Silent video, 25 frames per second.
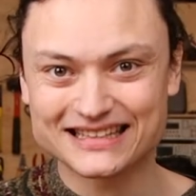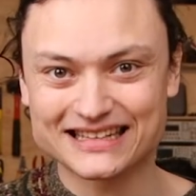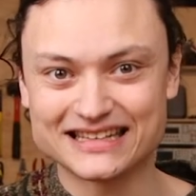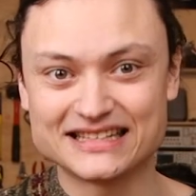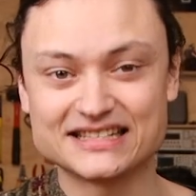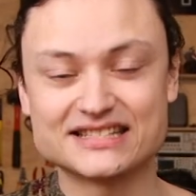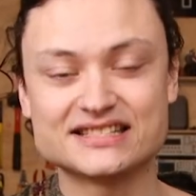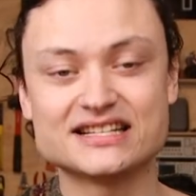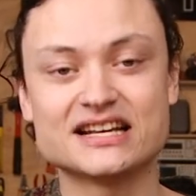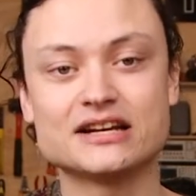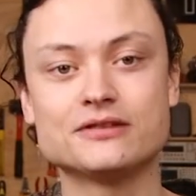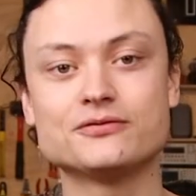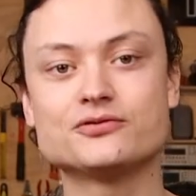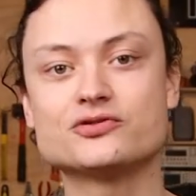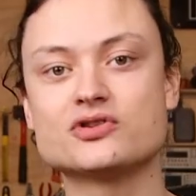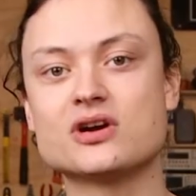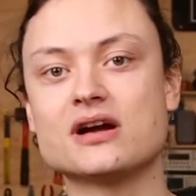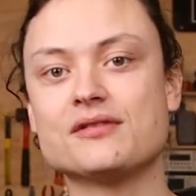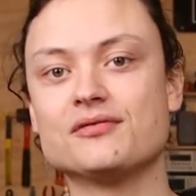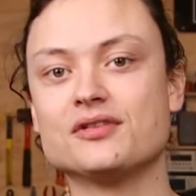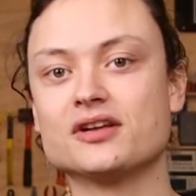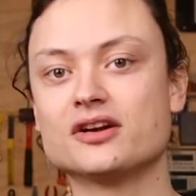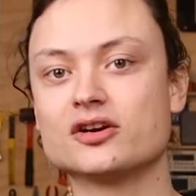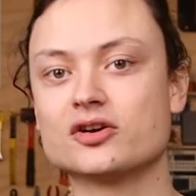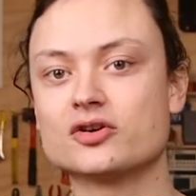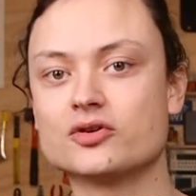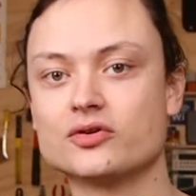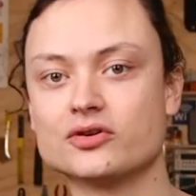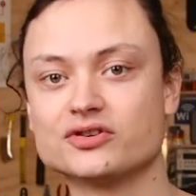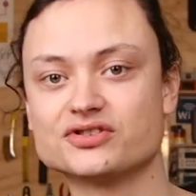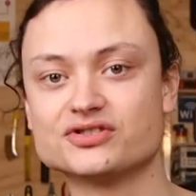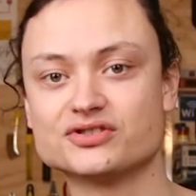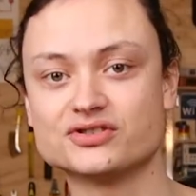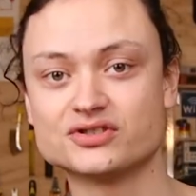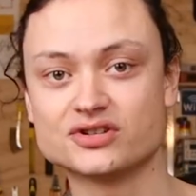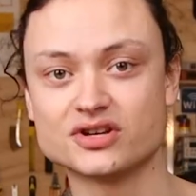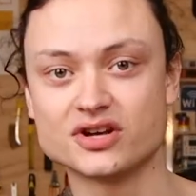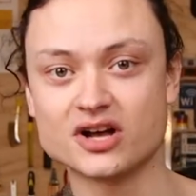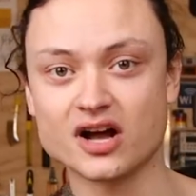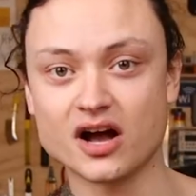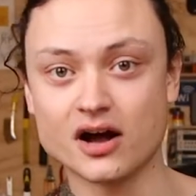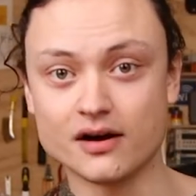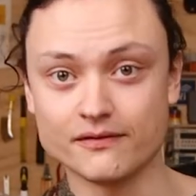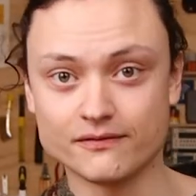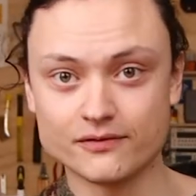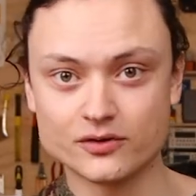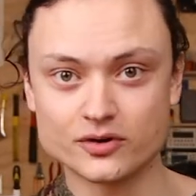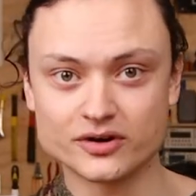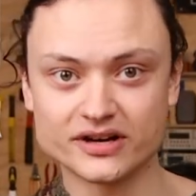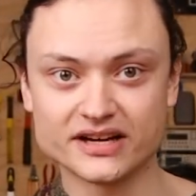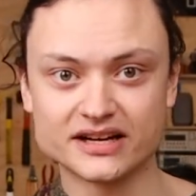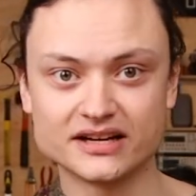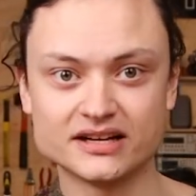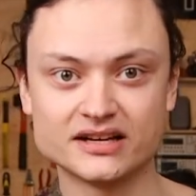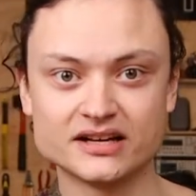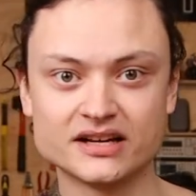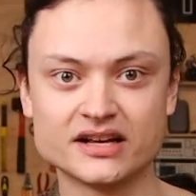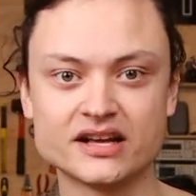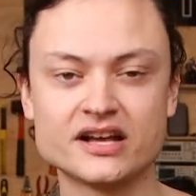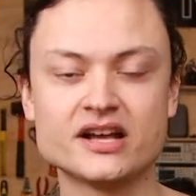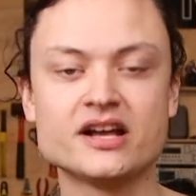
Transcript: instead of traveling across a void.